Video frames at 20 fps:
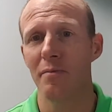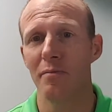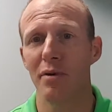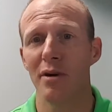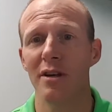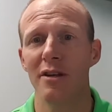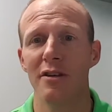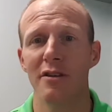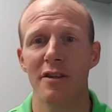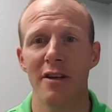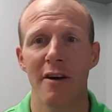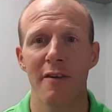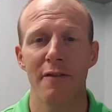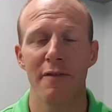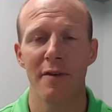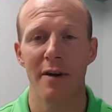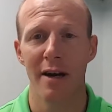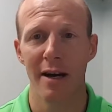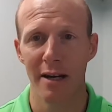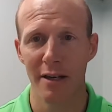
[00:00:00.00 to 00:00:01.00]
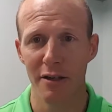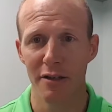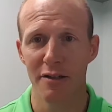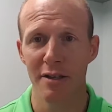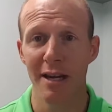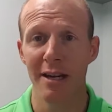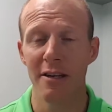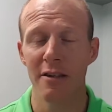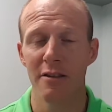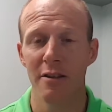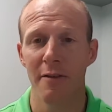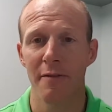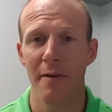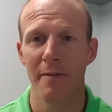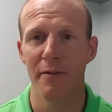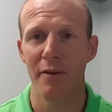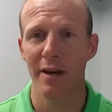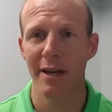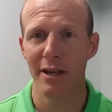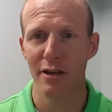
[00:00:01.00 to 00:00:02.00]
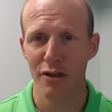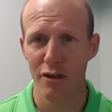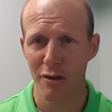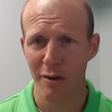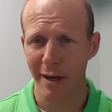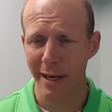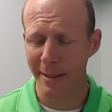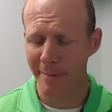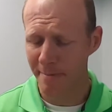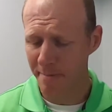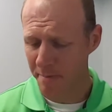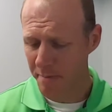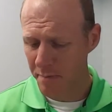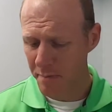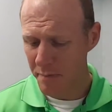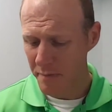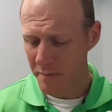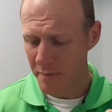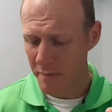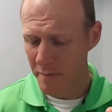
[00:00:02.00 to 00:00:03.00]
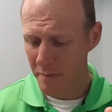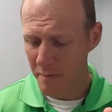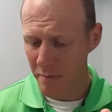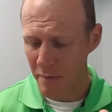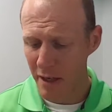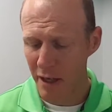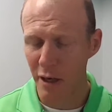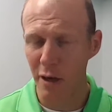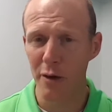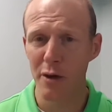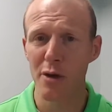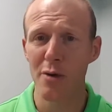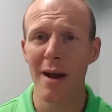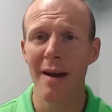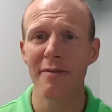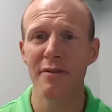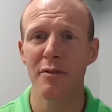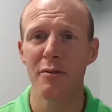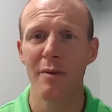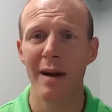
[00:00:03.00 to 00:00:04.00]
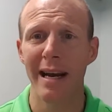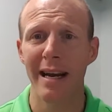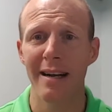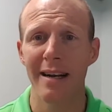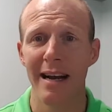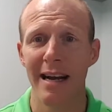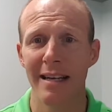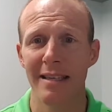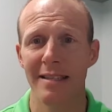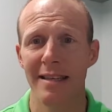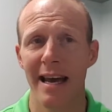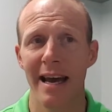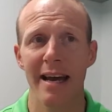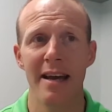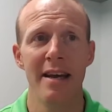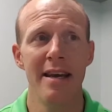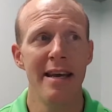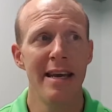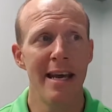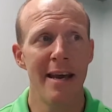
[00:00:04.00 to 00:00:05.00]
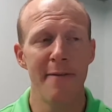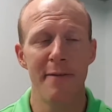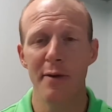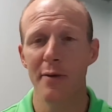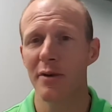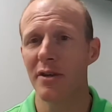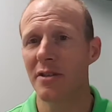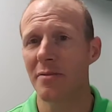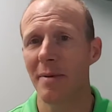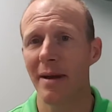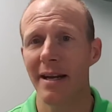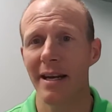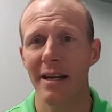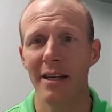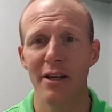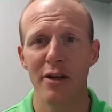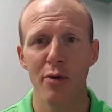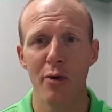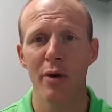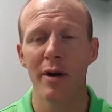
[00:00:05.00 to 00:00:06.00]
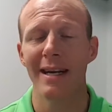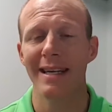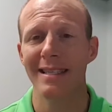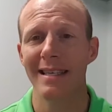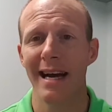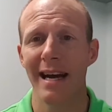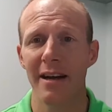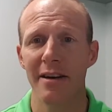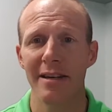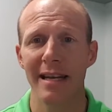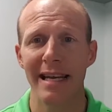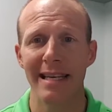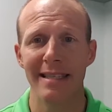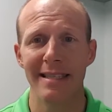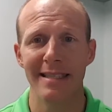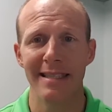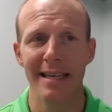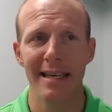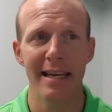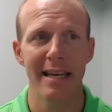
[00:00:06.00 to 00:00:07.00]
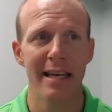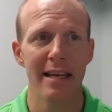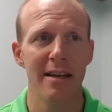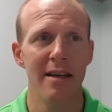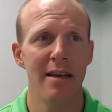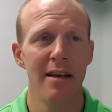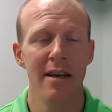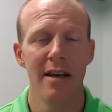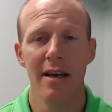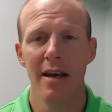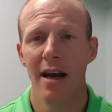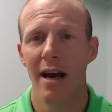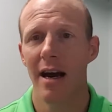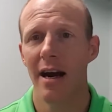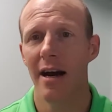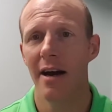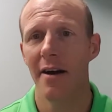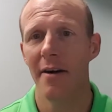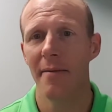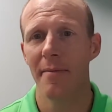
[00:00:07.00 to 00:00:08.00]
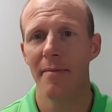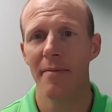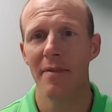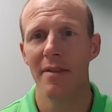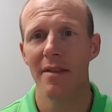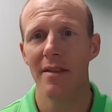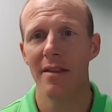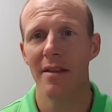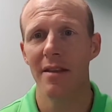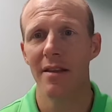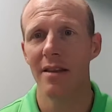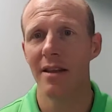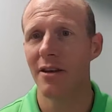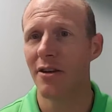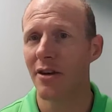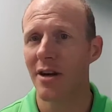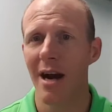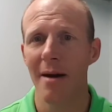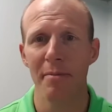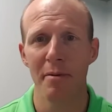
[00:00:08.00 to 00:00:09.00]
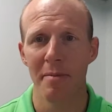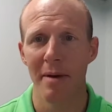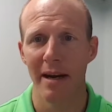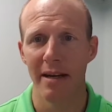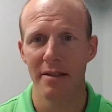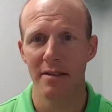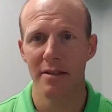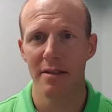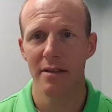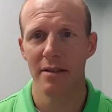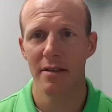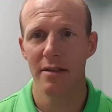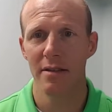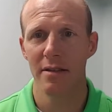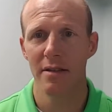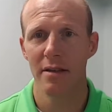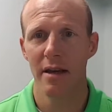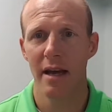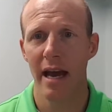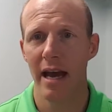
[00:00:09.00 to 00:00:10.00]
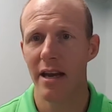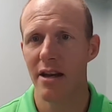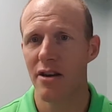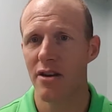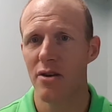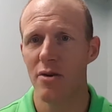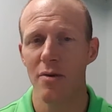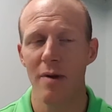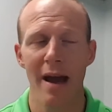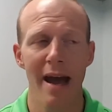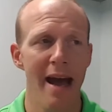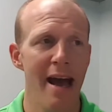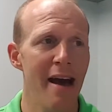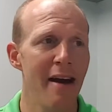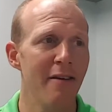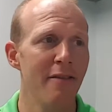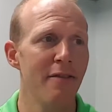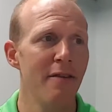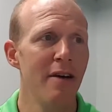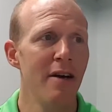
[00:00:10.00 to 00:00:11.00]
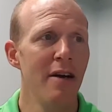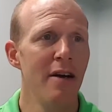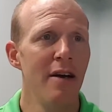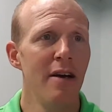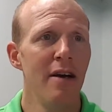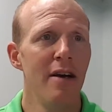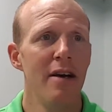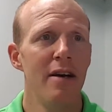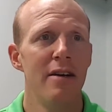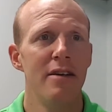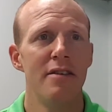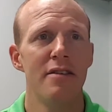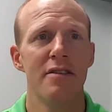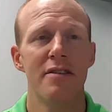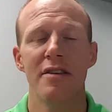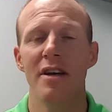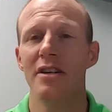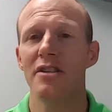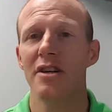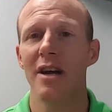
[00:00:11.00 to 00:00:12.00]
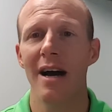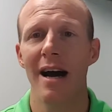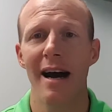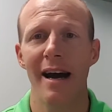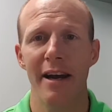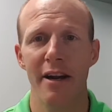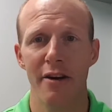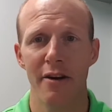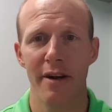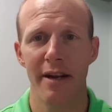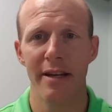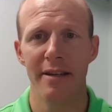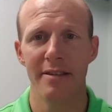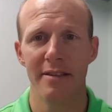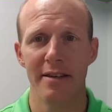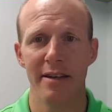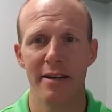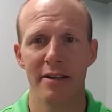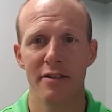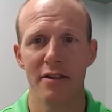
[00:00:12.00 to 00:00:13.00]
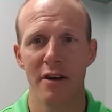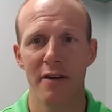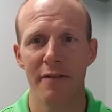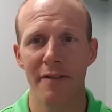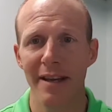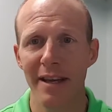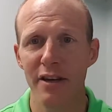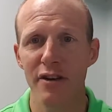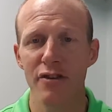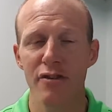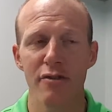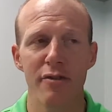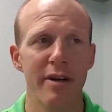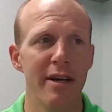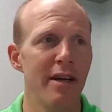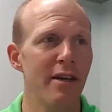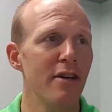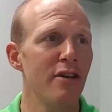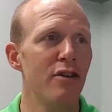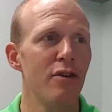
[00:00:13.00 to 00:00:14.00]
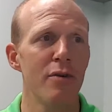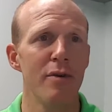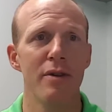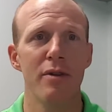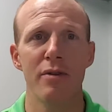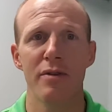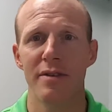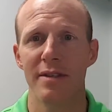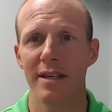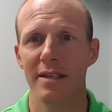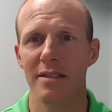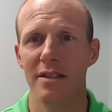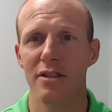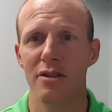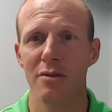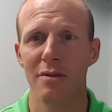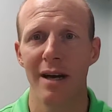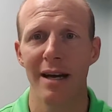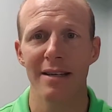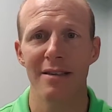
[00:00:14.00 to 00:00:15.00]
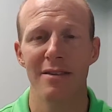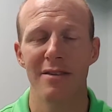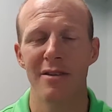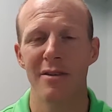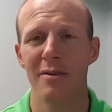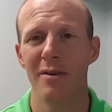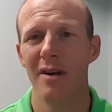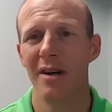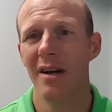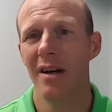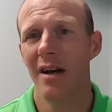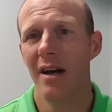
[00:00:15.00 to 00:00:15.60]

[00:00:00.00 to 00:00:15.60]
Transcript: setting yourself up for injury. You have to recognize that if you are spending your entire day sitting, then you're compromised. And you have such a higher incidence of injury doing those things that you like to do,